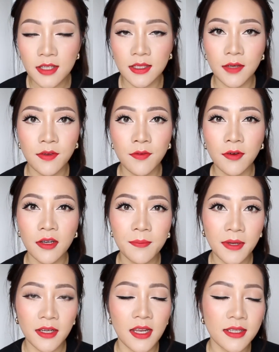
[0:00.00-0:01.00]
So if you follow
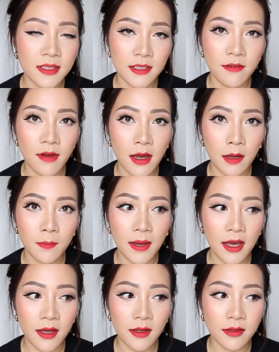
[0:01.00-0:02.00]
me on Instagram,
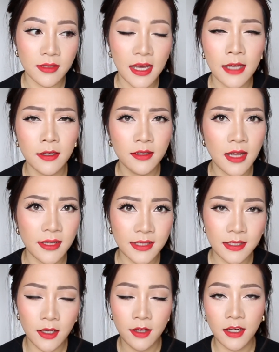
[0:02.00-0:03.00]
and Aiden has
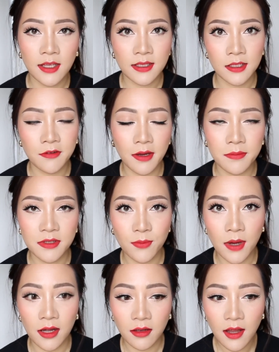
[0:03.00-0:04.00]
his own Instagram as
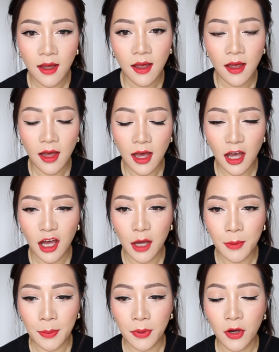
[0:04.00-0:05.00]
well,
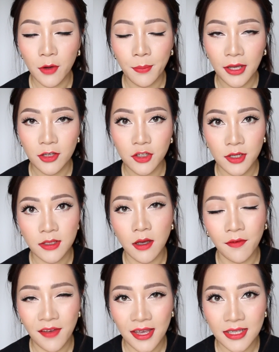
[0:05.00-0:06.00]
I put up pictures
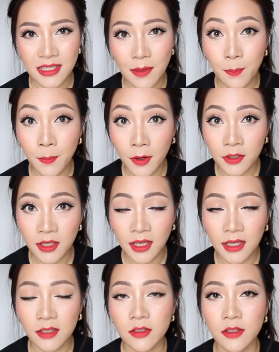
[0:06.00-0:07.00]
of his
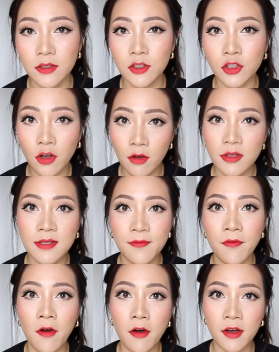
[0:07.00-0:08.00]
modeling shots
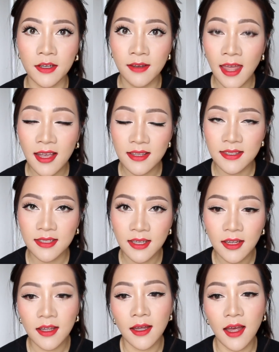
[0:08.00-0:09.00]
for Next,
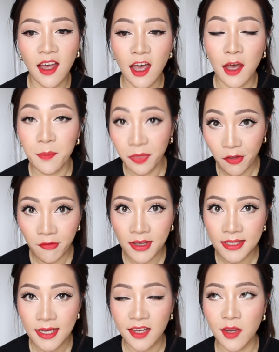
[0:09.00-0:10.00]
the
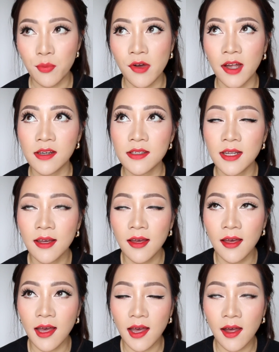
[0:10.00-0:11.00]
retailer brand.
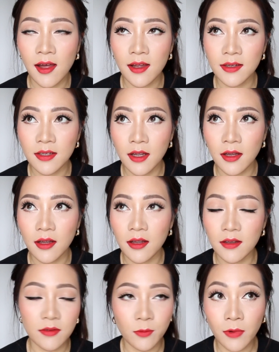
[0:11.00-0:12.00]
And
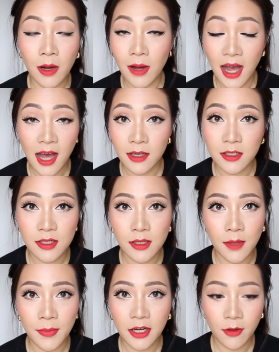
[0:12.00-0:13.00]
wow, I had
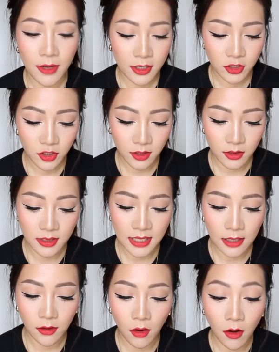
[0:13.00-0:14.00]
so many questions,
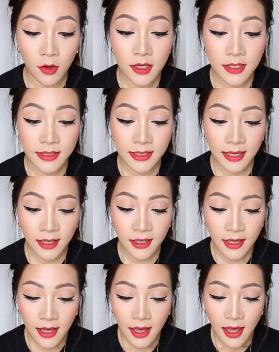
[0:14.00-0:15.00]
and
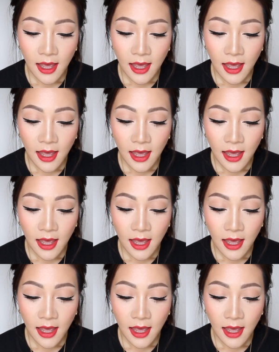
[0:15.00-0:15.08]
honestly,